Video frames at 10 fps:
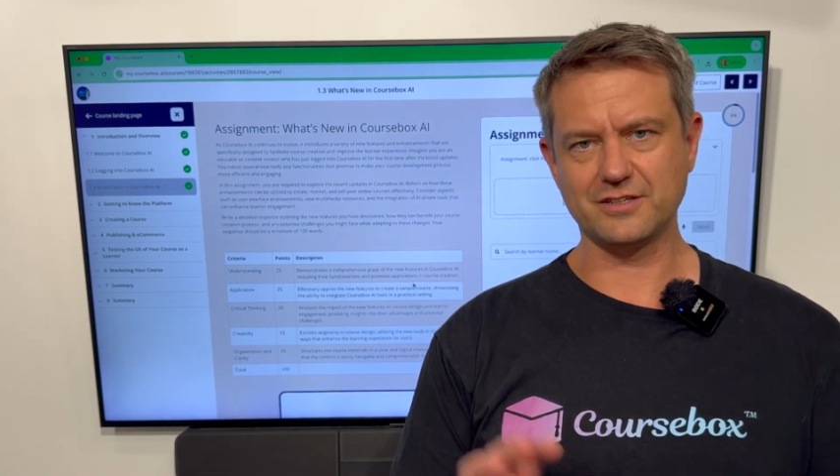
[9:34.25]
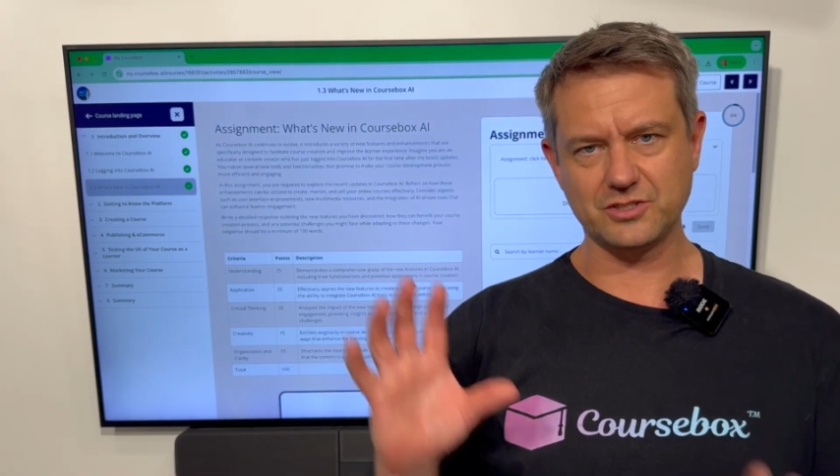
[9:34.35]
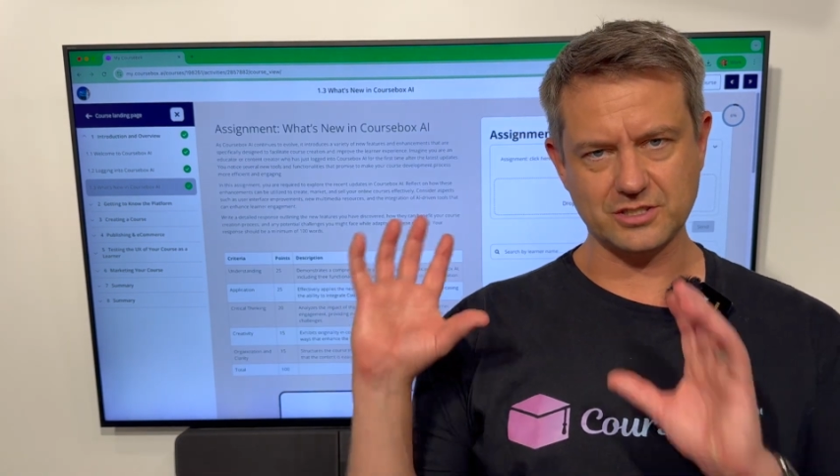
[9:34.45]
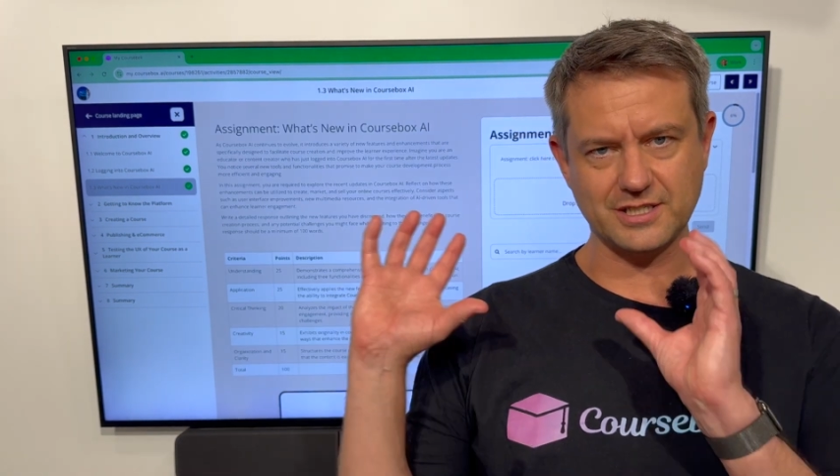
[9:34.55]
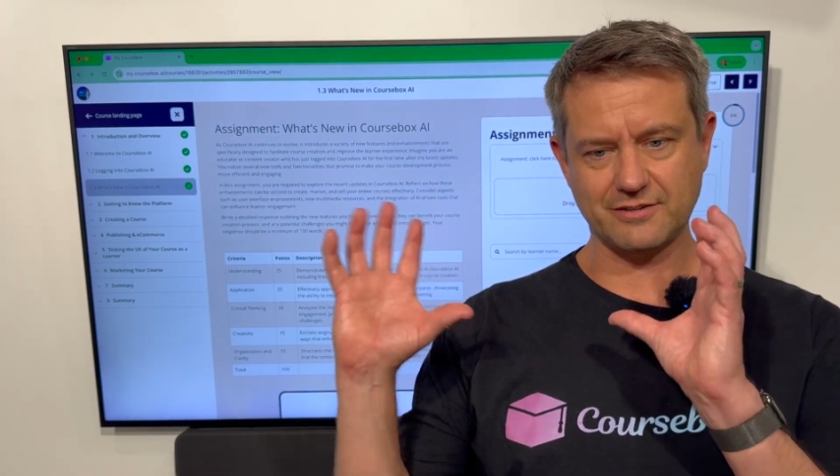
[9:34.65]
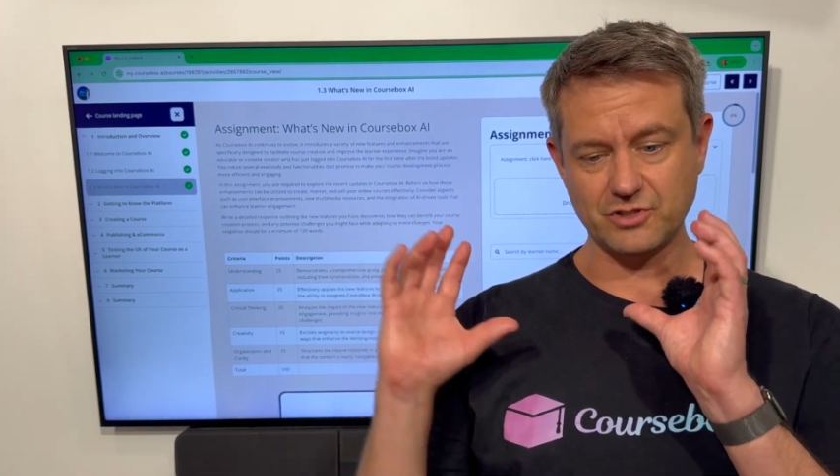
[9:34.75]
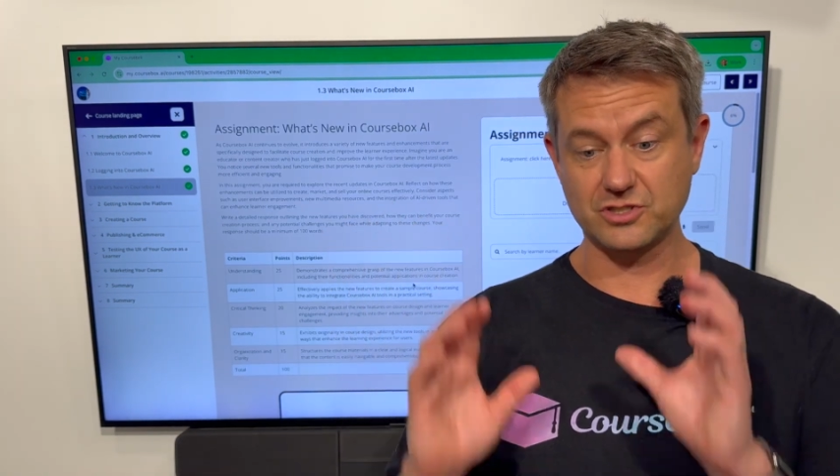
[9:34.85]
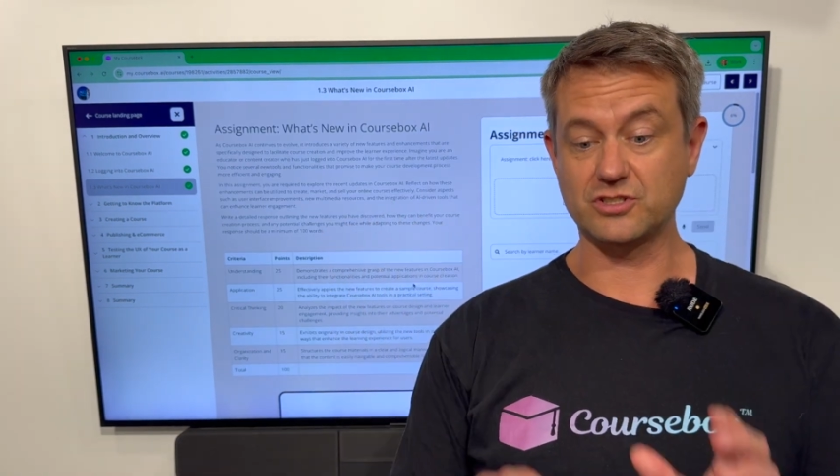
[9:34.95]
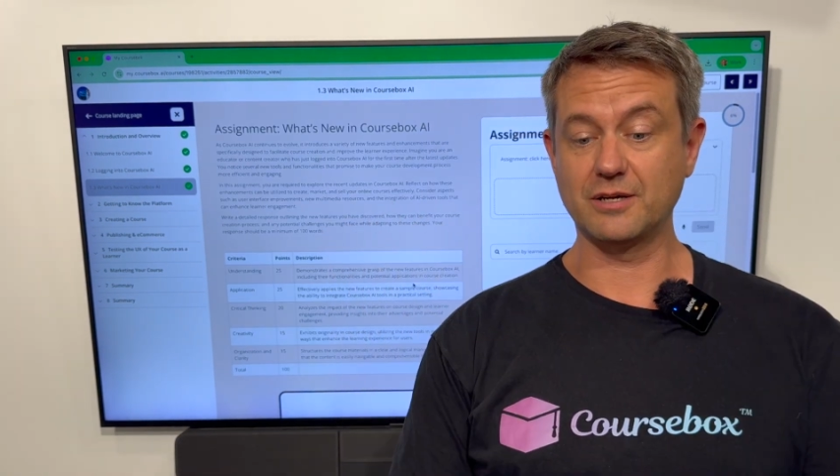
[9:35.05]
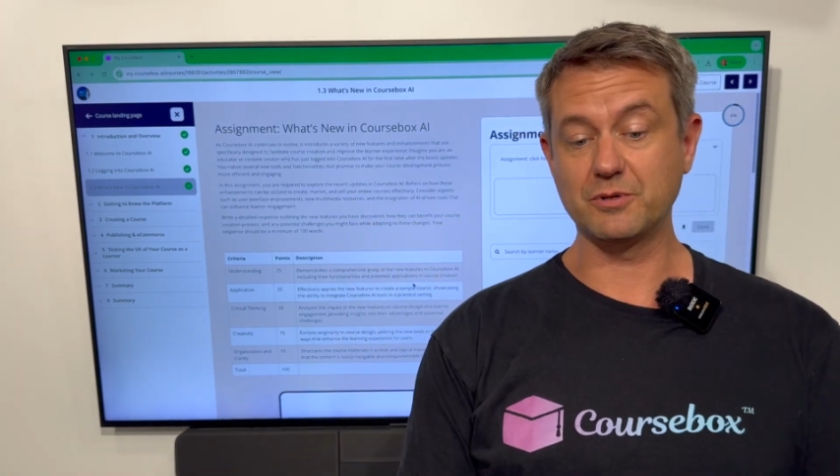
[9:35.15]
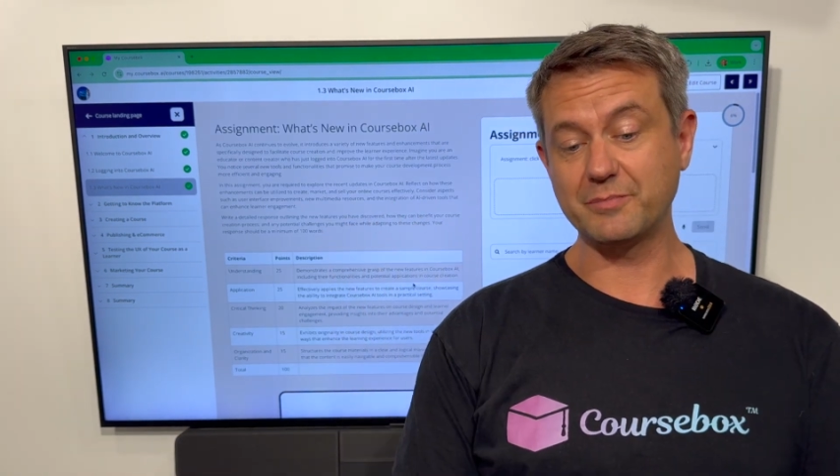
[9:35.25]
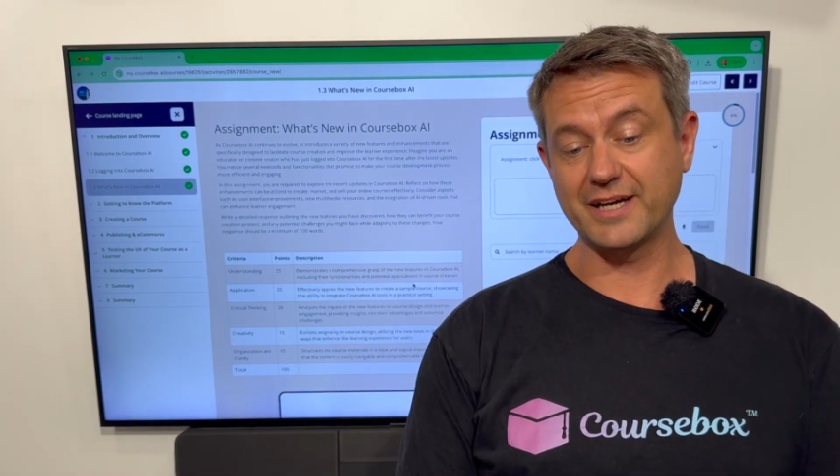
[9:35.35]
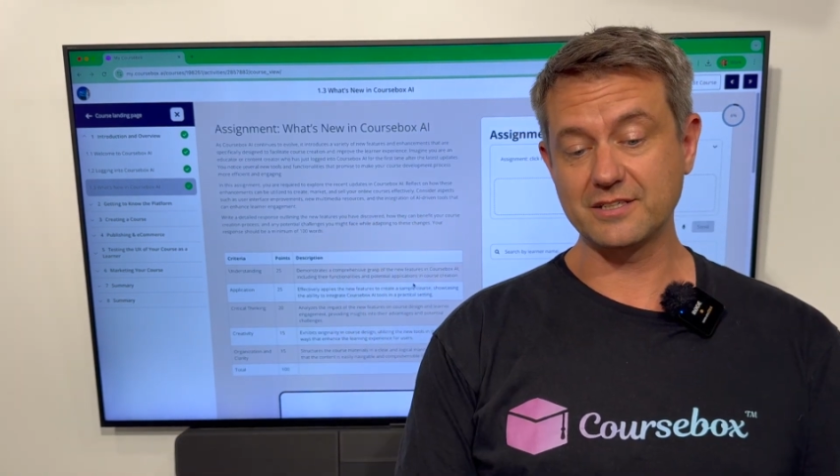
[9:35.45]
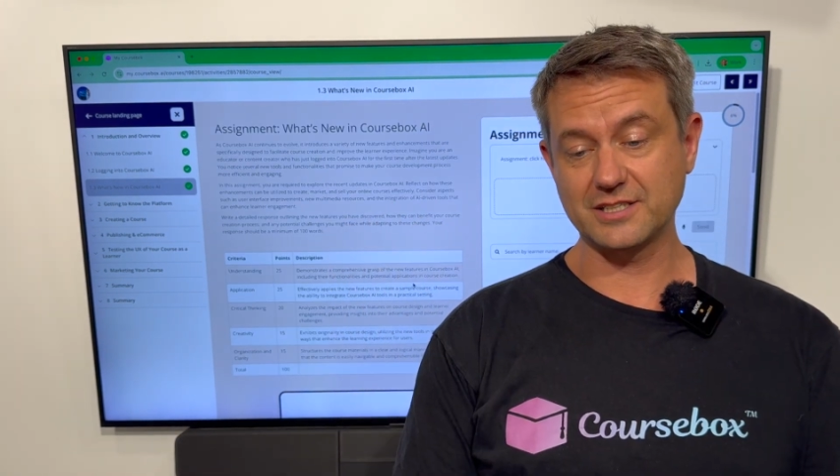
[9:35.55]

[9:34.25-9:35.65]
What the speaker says: and just have an assignment page.